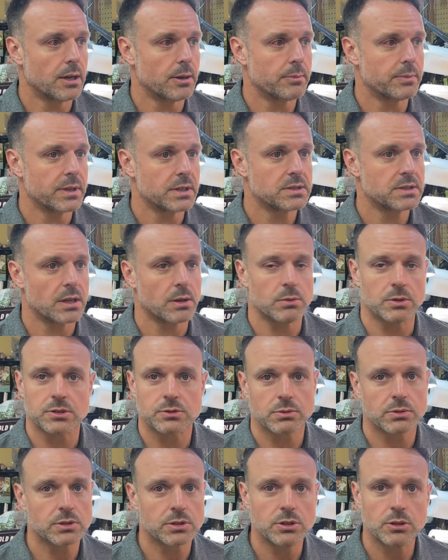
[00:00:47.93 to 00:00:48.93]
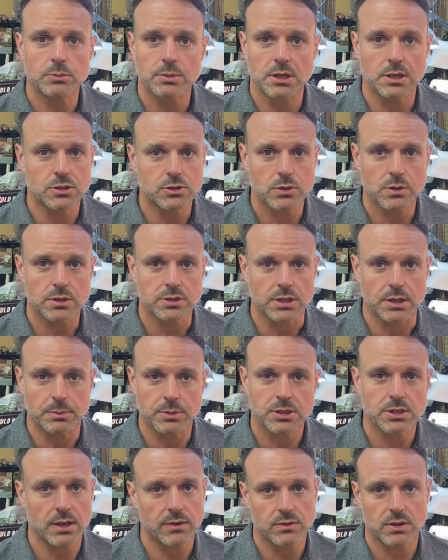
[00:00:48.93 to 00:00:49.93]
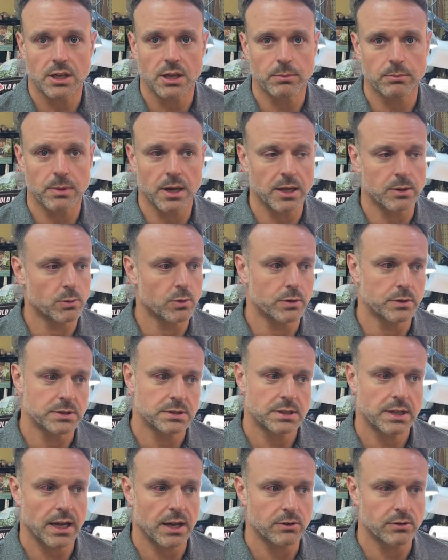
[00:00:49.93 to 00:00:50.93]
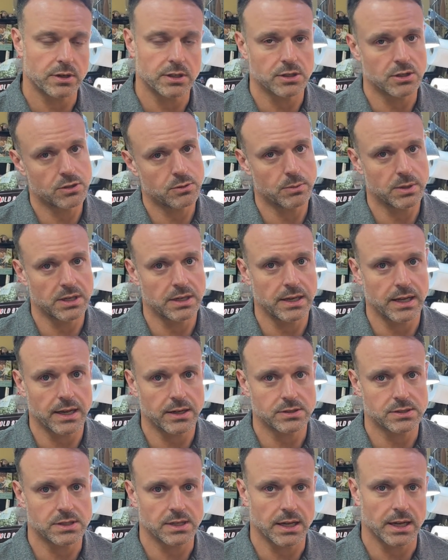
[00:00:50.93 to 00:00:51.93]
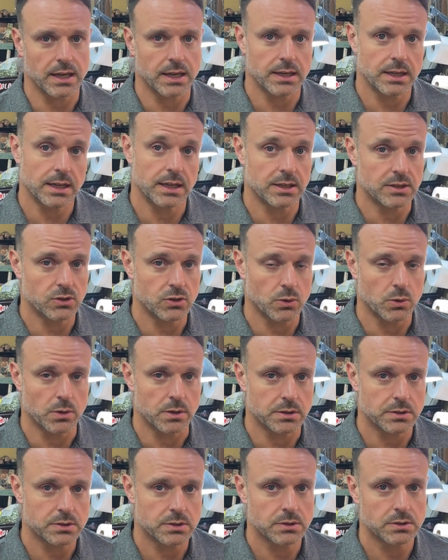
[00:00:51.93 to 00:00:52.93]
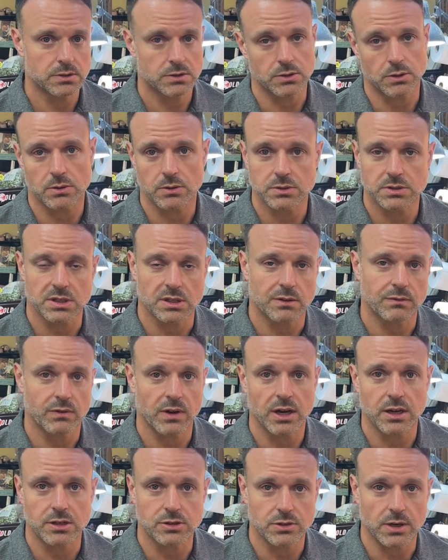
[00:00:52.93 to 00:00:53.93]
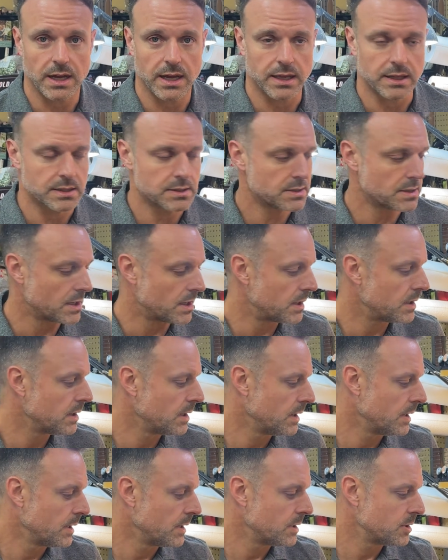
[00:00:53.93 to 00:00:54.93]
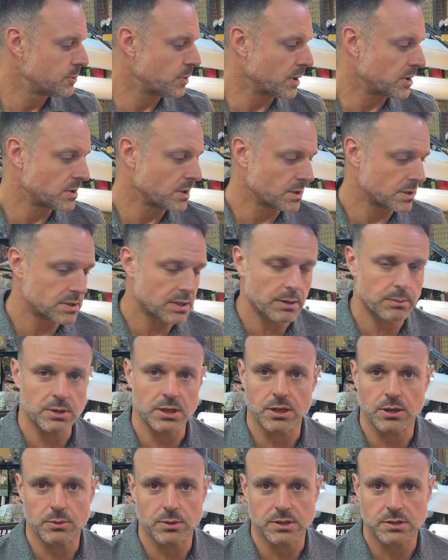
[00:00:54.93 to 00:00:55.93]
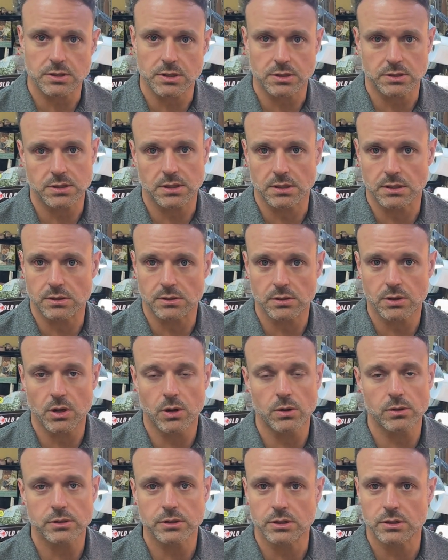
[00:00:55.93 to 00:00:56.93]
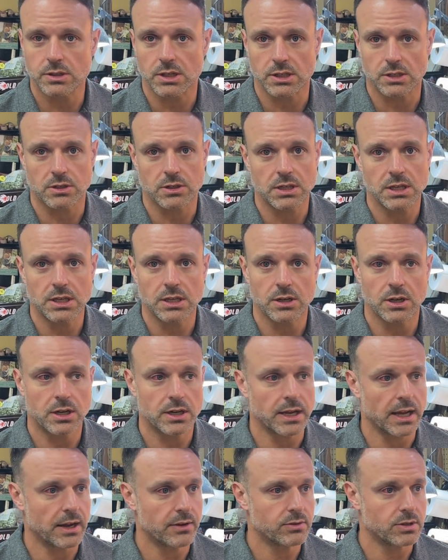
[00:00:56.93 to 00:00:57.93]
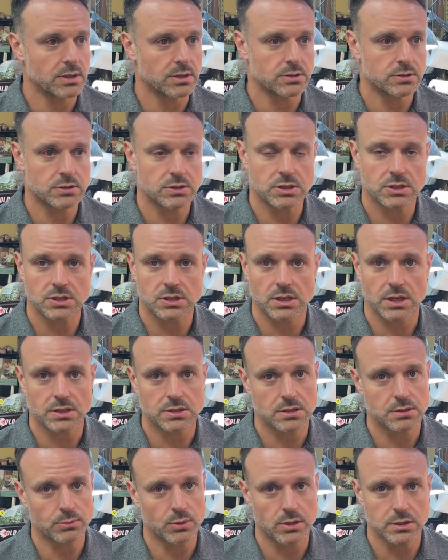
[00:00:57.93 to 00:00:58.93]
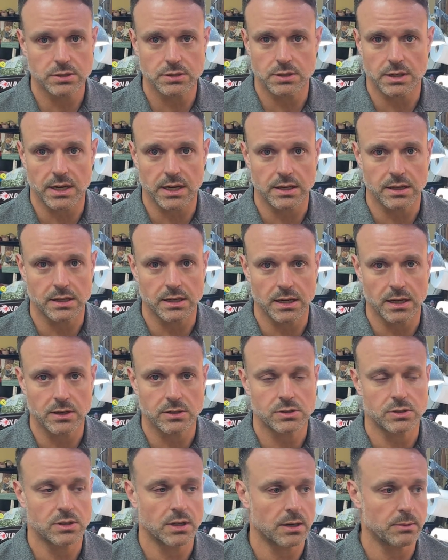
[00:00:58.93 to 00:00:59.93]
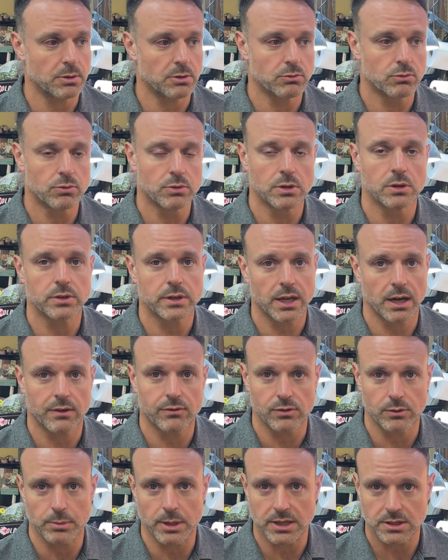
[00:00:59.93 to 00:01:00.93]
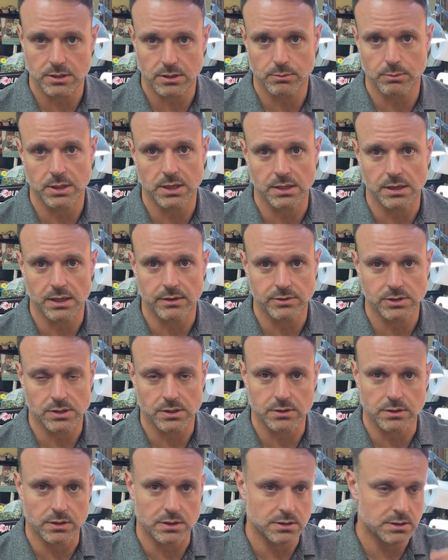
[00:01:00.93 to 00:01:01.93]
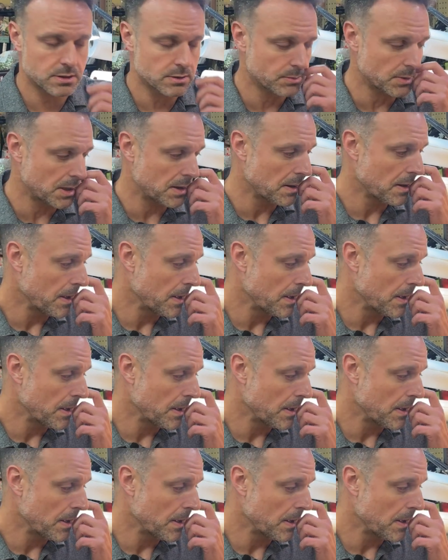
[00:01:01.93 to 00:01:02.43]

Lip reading: they say, well, it's real humid in Georgia, but you have to keep in mind we're always countering the humidity outside indoors. So it always gets very dry inside. Especially this time of year when it starts to get a little colder, you kick your heat on, everything sucks the moisture out of the air, so you gotta be real careful about the humidity levels on your instrument.